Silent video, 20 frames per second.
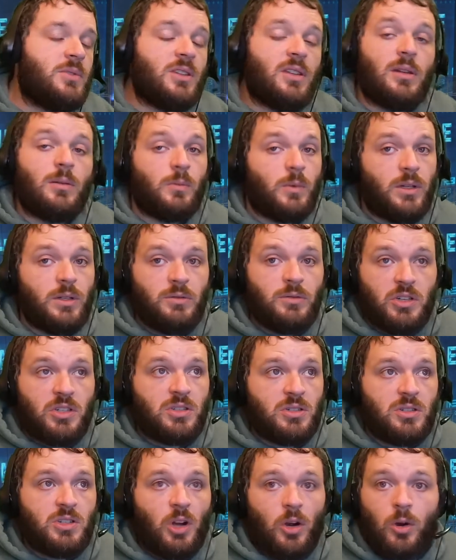then we
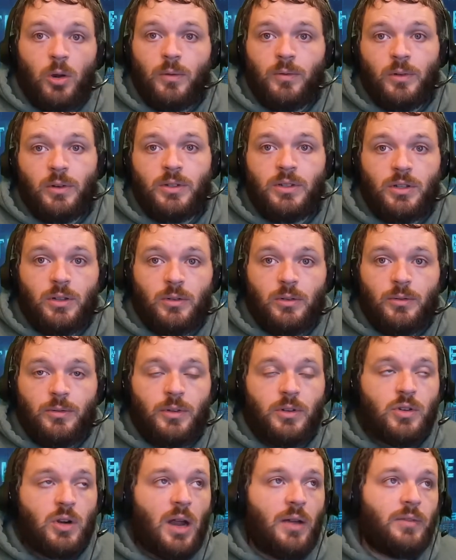just start over until the
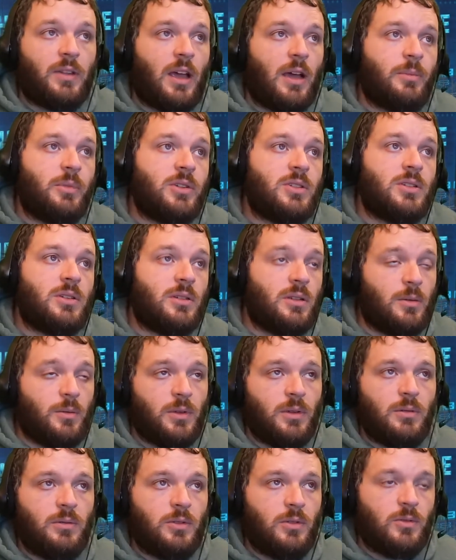draft happens. And then we
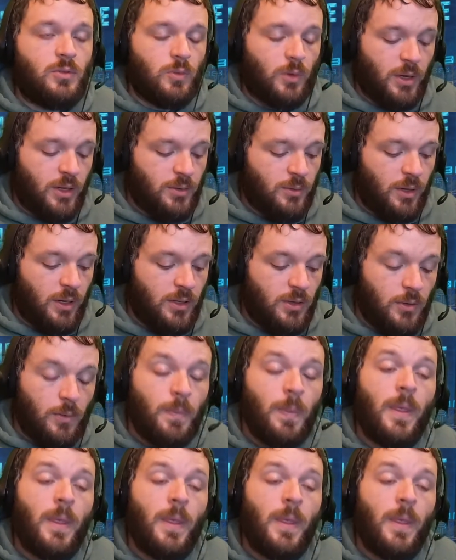do 2022.